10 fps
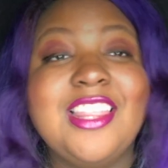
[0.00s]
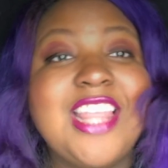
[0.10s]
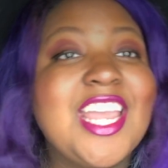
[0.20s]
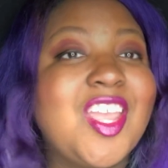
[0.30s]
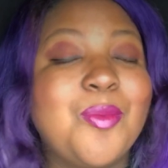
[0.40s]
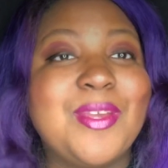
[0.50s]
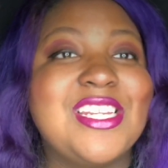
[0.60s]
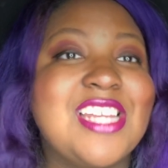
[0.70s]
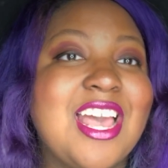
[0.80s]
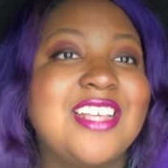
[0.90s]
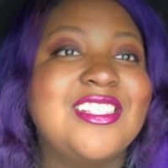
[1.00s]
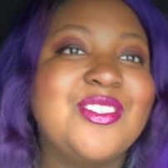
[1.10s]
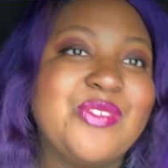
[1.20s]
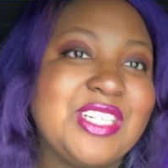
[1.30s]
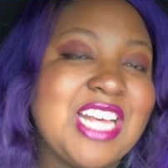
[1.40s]
thank you,
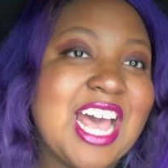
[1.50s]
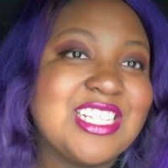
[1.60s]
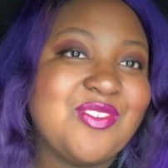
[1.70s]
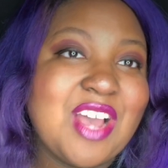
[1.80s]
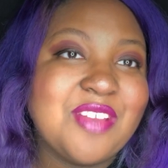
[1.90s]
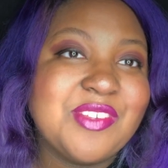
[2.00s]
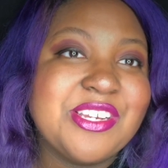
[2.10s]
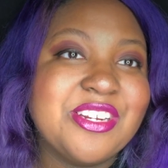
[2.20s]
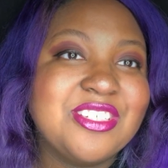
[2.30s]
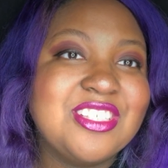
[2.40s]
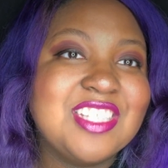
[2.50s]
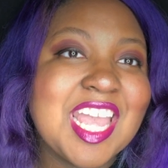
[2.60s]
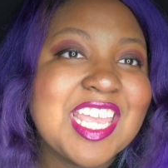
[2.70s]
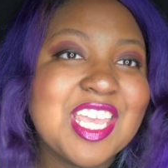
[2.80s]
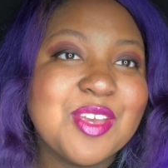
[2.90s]
BTS, for the last 5 years.
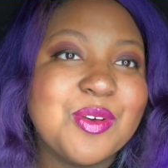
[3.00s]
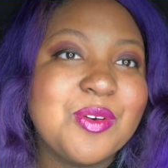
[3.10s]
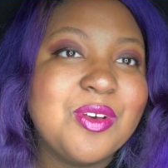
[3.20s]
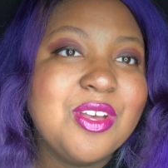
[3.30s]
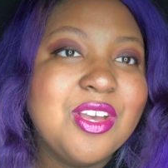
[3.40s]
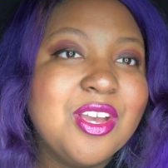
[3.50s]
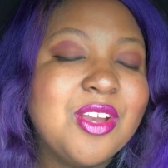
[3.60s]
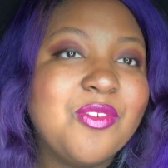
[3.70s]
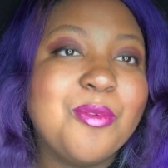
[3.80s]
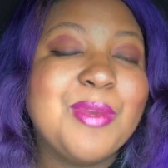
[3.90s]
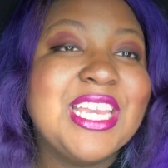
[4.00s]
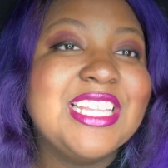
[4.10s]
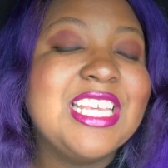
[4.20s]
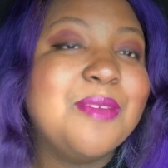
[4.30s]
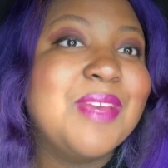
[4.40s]
Thank you for being
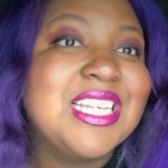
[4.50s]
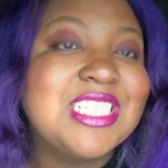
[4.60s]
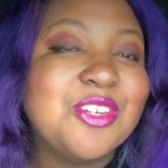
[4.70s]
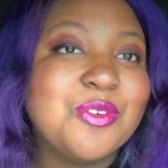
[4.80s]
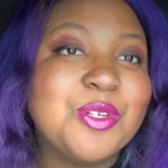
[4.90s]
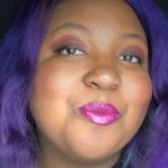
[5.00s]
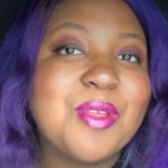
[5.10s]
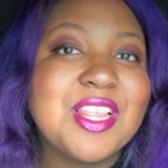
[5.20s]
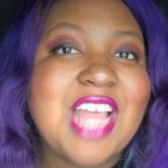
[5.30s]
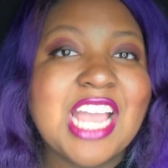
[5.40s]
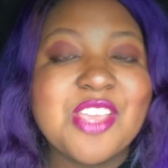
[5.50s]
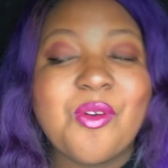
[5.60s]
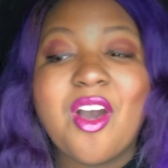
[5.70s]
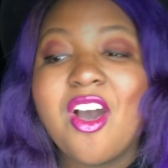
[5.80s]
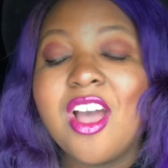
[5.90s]
the amazing group that you
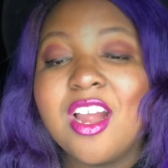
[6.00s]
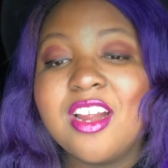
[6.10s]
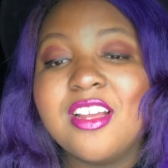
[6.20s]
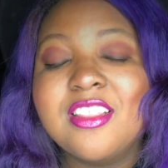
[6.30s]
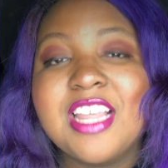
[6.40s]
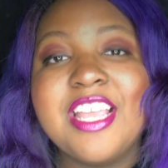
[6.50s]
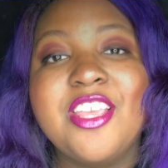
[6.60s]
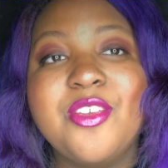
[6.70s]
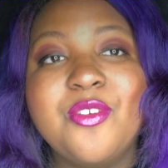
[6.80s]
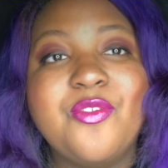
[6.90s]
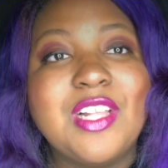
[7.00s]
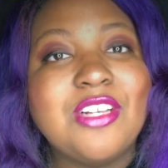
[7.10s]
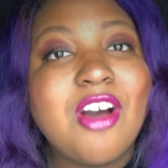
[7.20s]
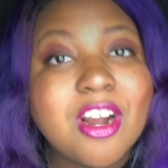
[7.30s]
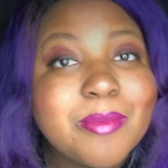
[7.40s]
are. Thank you,
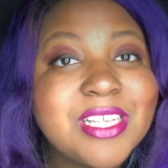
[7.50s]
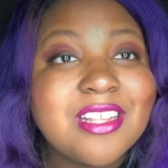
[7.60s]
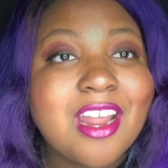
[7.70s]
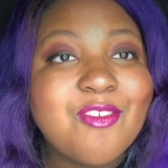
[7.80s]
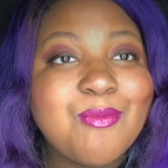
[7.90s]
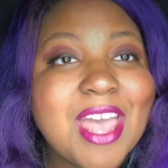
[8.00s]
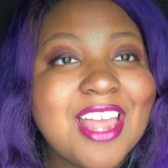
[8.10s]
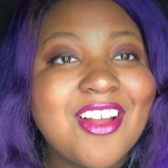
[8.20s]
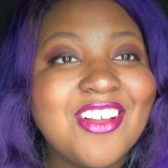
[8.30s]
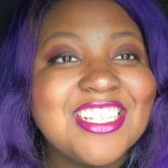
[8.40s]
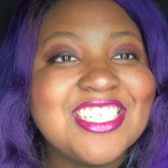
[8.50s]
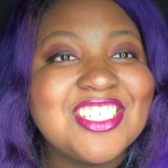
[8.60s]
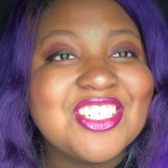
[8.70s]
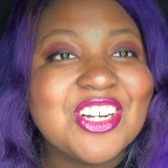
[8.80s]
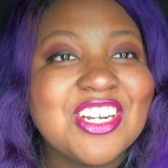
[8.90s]
fellow ARMYs that I've met on this
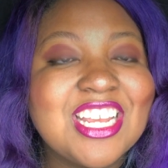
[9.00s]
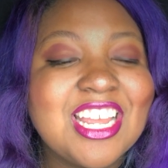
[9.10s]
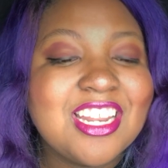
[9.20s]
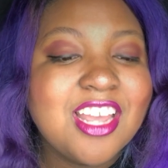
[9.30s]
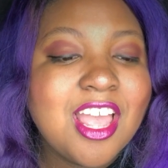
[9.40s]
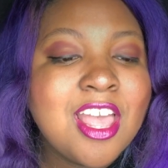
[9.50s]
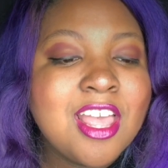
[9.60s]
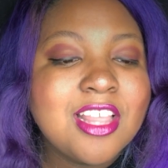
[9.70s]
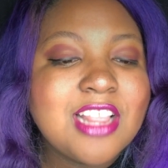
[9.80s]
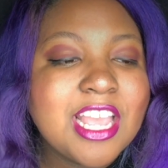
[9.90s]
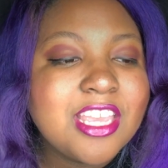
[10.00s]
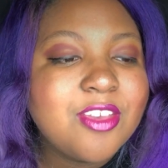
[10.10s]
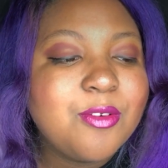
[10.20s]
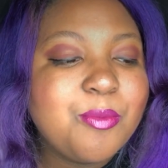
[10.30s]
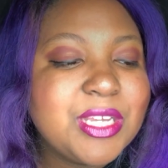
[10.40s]
journey. And Thank
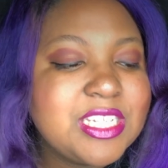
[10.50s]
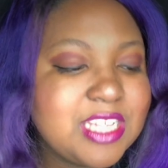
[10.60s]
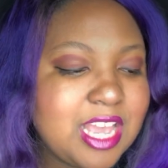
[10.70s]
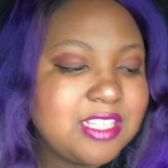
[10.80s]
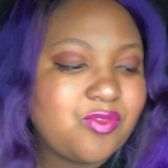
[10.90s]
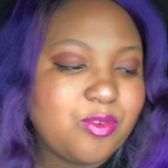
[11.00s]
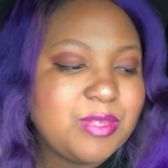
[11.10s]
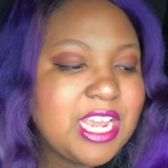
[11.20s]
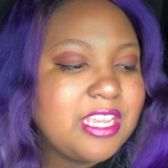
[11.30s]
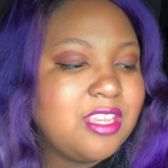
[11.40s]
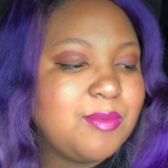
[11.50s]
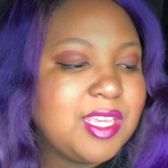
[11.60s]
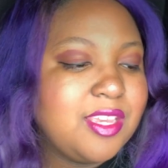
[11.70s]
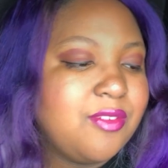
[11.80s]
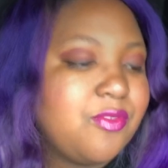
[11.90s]
you, BTS, from taking
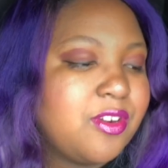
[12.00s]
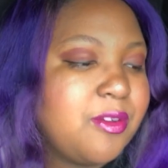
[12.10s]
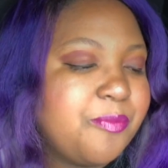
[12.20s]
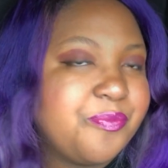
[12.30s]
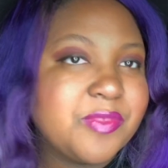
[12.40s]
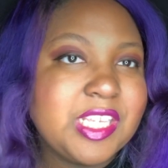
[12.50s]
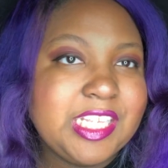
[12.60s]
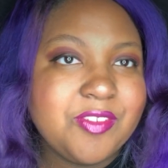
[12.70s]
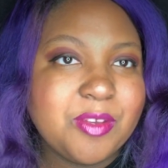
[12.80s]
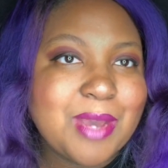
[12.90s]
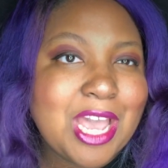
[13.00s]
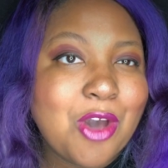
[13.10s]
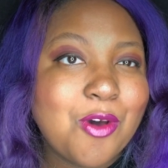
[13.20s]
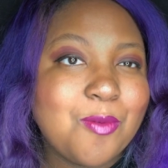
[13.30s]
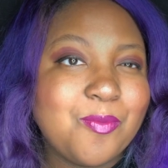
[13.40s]
me from leaving my
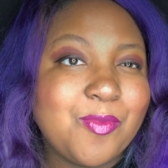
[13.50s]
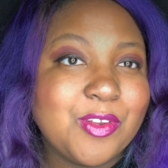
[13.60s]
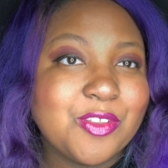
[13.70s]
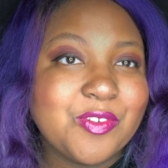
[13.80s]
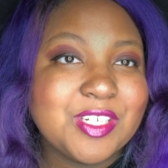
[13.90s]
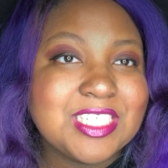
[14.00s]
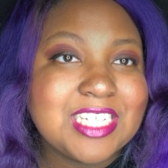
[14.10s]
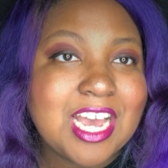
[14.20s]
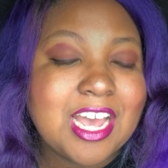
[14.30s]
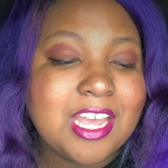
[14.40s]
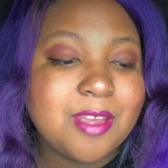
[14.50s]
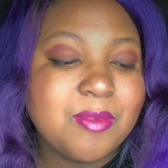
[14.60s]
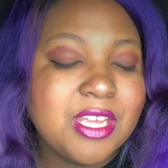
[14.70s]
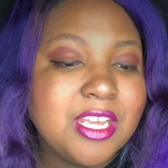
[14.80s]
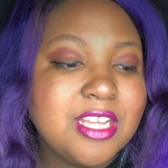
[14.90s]
home for the first time
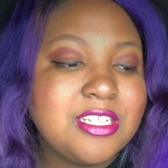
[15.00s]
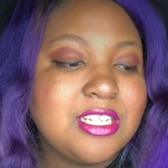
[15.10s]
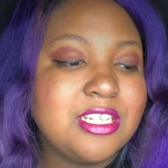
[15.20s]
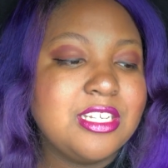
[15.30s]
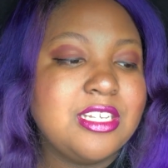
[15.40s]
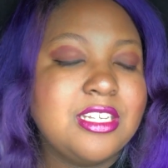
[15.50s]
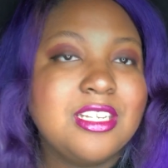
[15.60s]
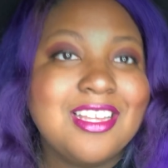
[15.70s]
to